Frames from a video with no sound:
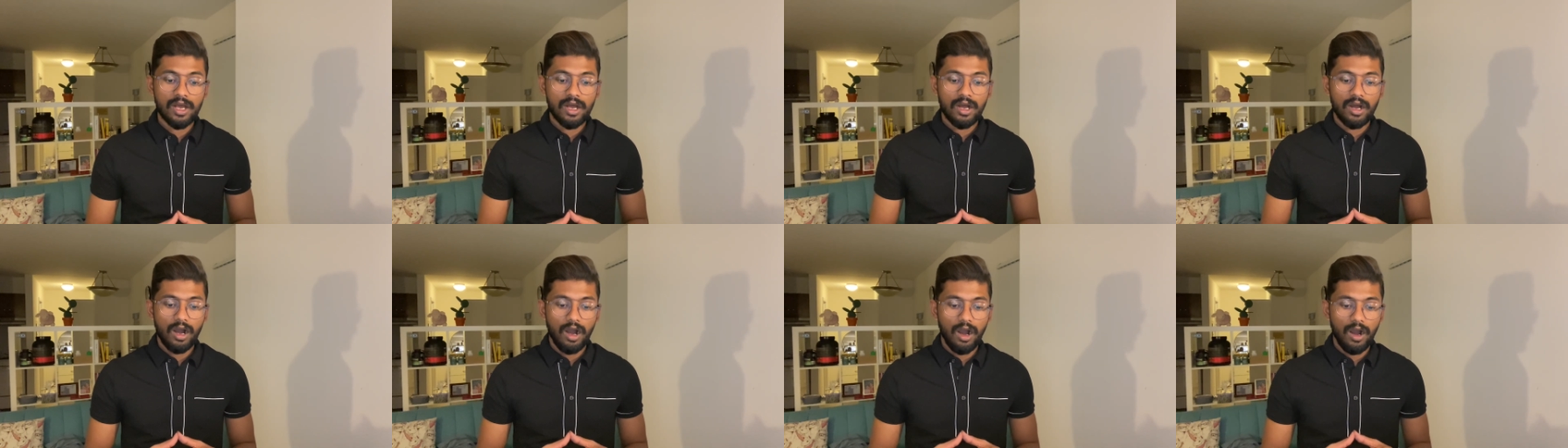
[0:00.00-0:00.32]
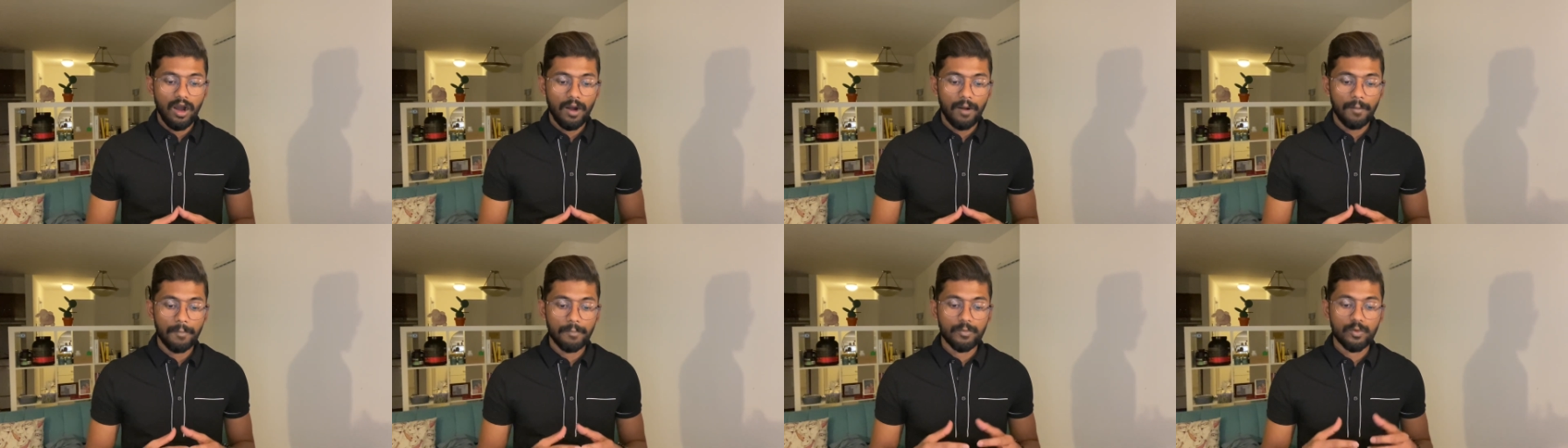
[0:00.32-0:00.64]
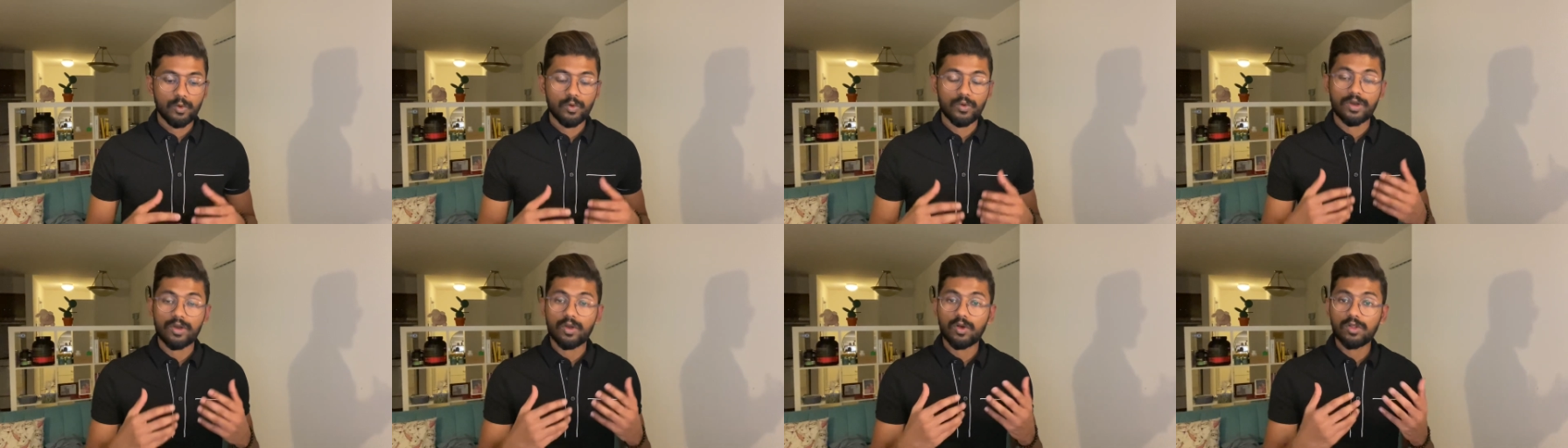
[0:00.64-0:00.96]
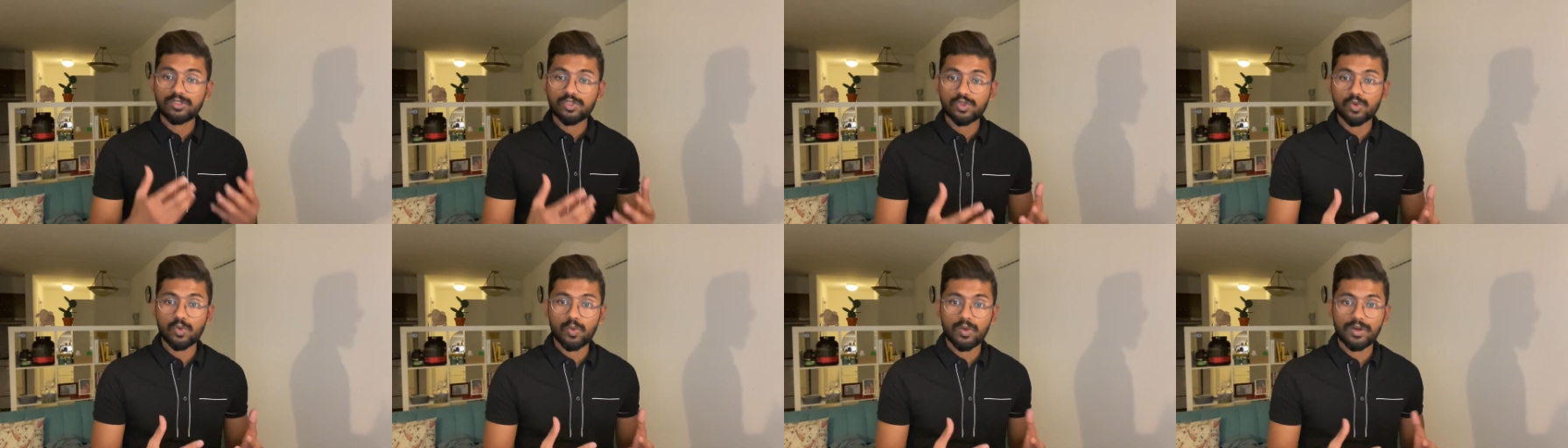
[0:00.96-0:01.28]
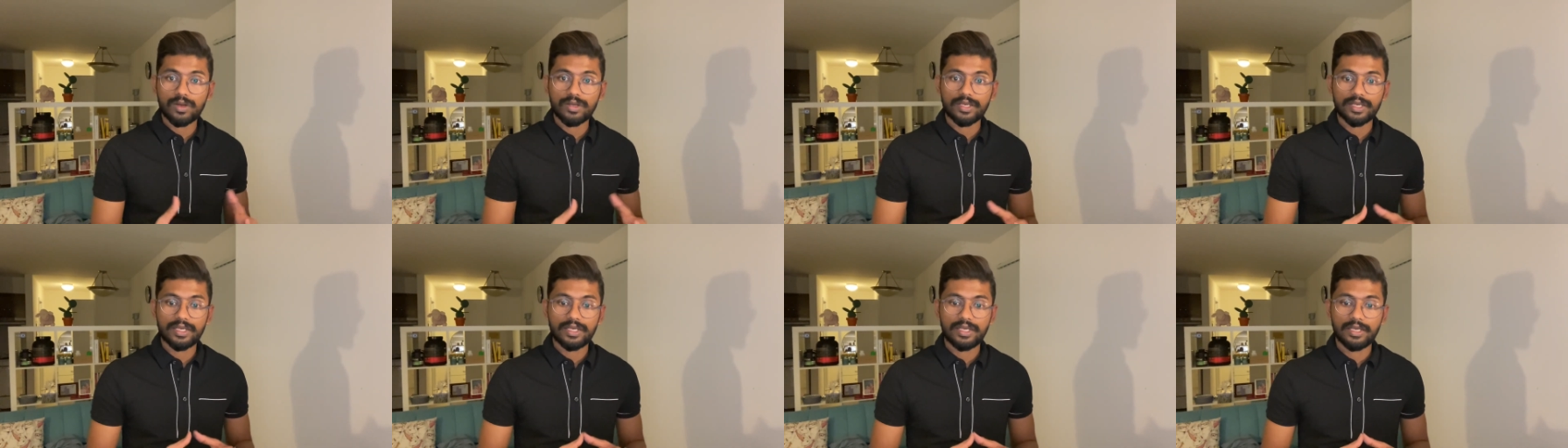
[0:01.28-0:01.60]
who were also
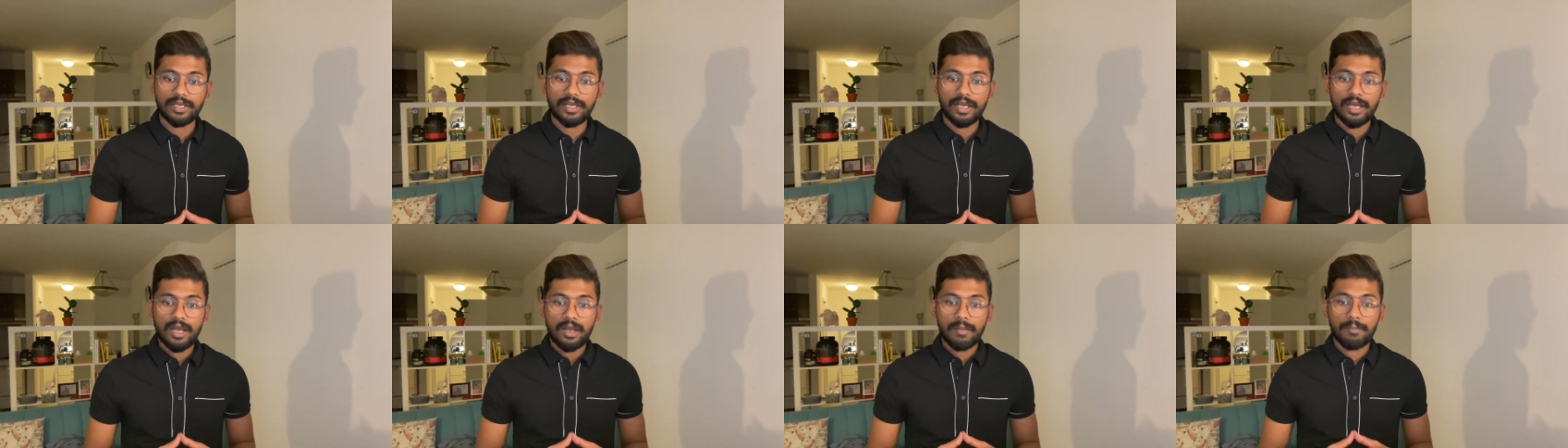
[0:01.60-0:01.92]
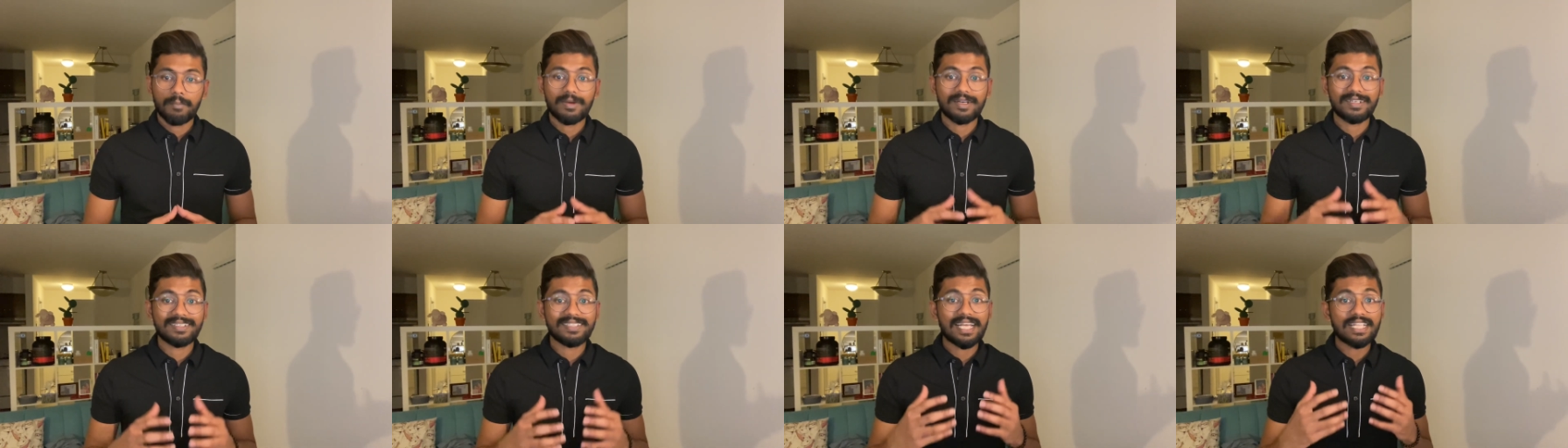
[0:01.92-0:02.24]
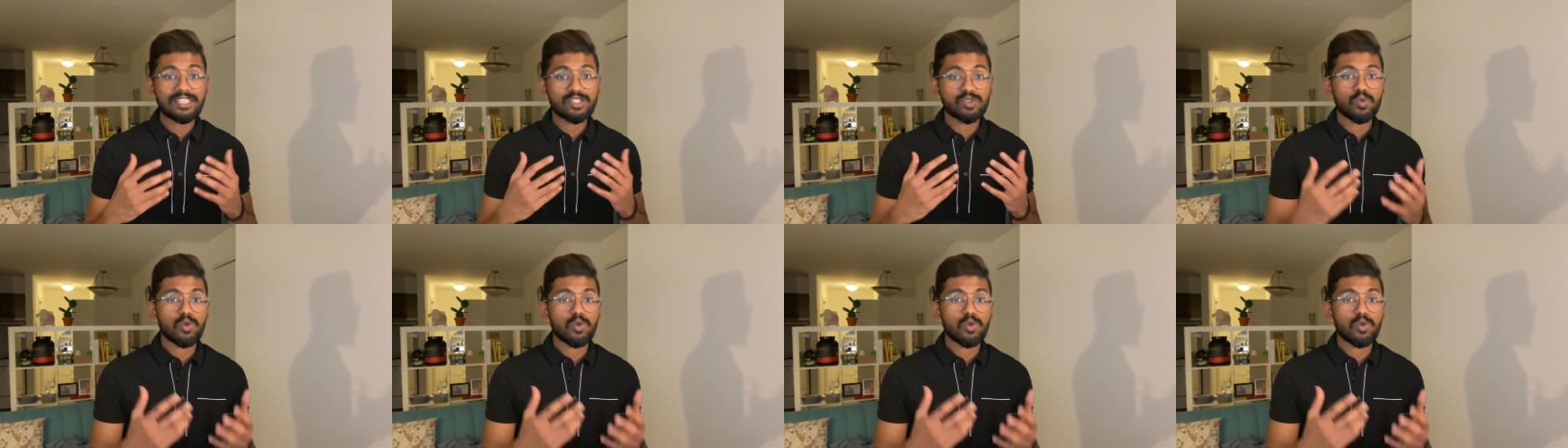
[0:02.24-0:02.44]
working, but that's